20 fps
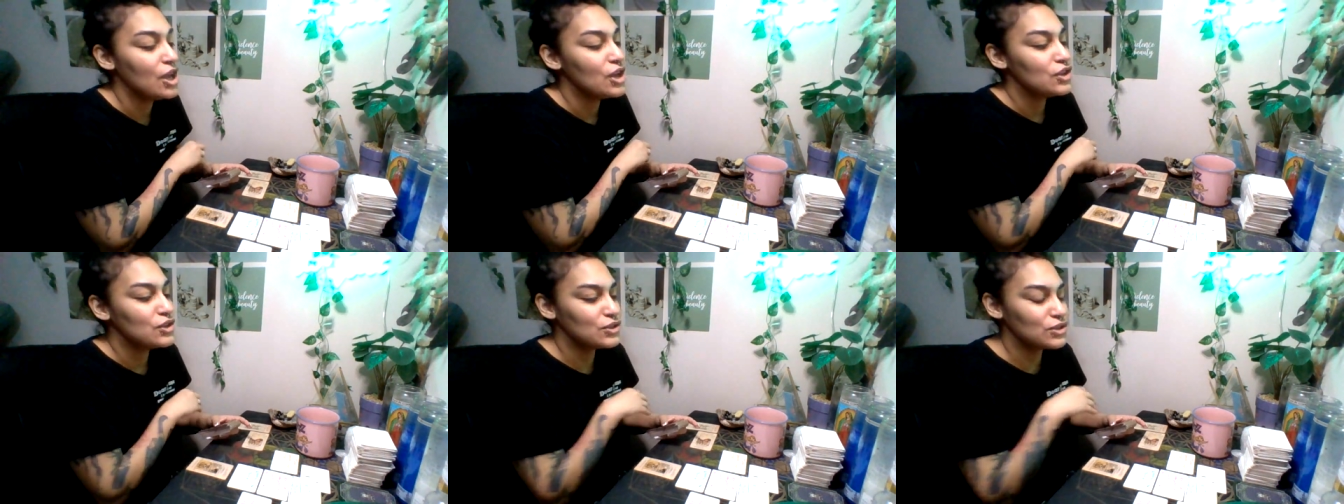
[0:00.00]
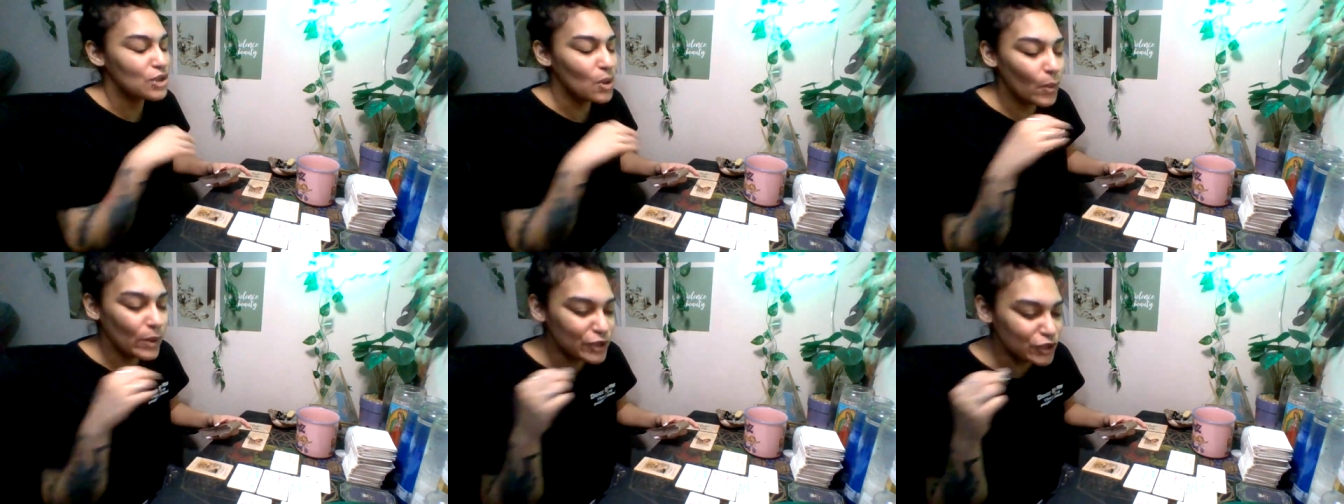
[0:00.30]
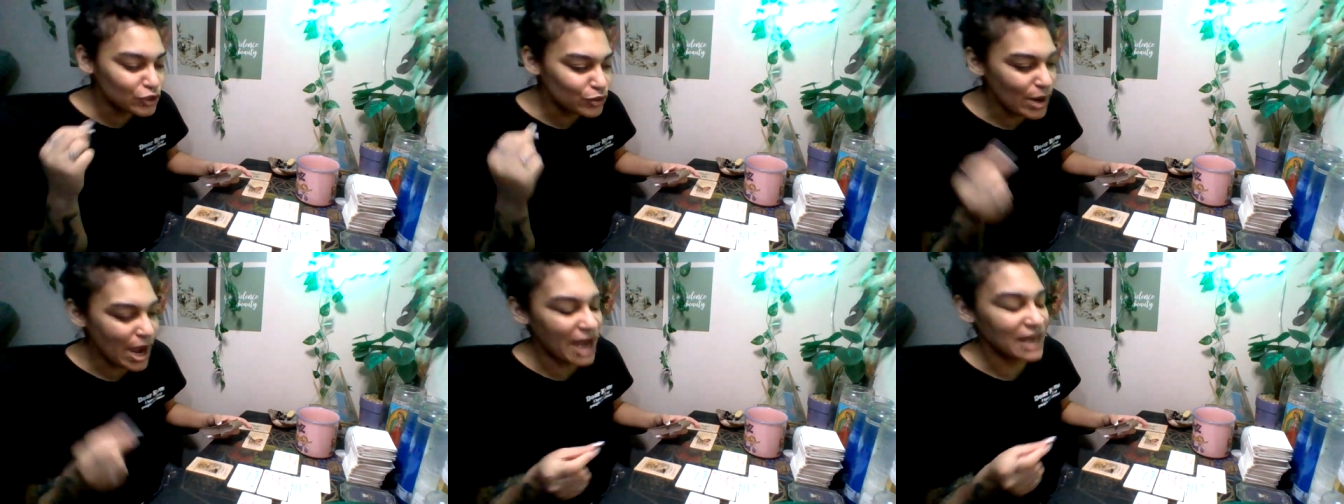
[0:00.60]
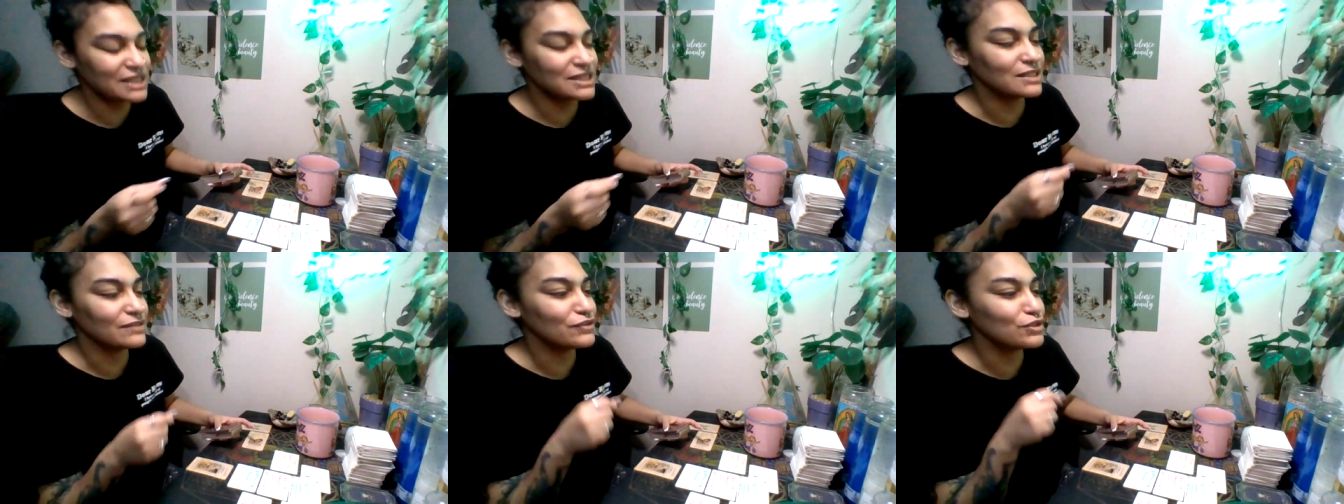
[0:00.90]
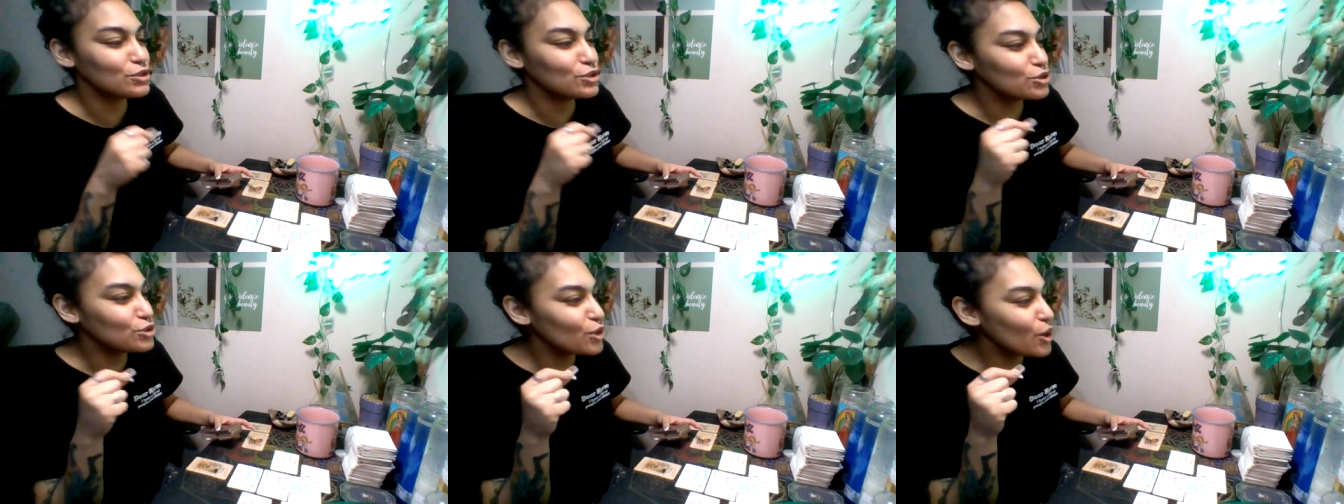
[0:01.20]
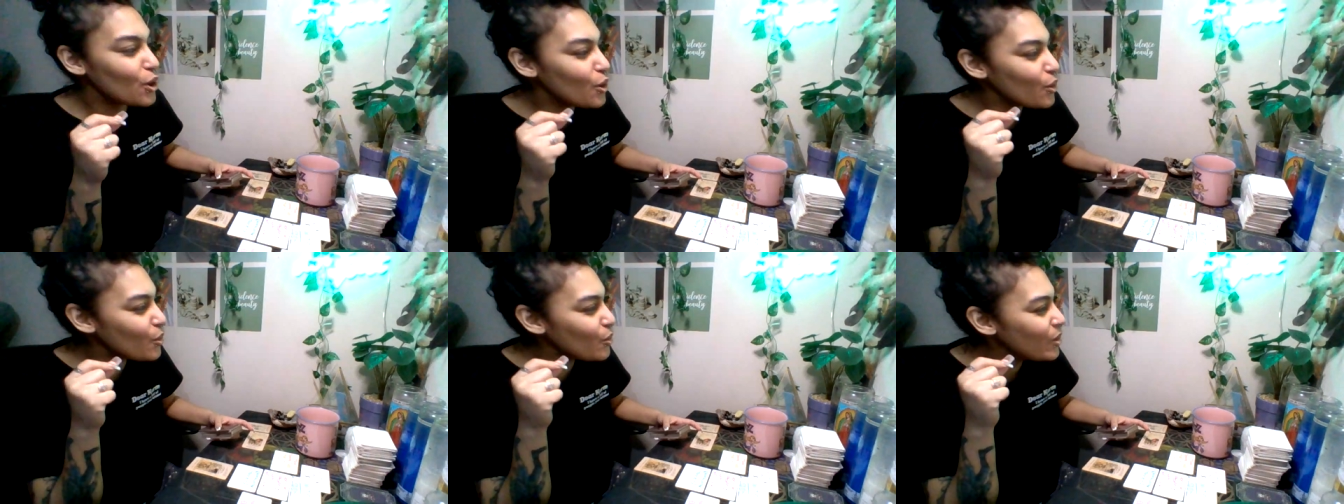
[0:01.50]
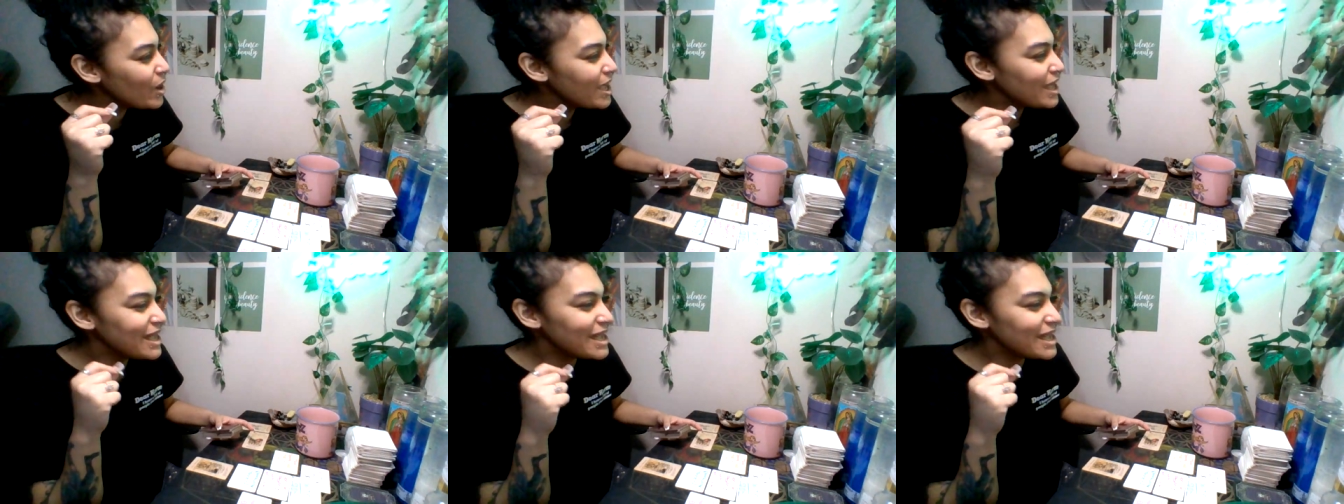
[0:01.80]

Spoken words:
so attractive, so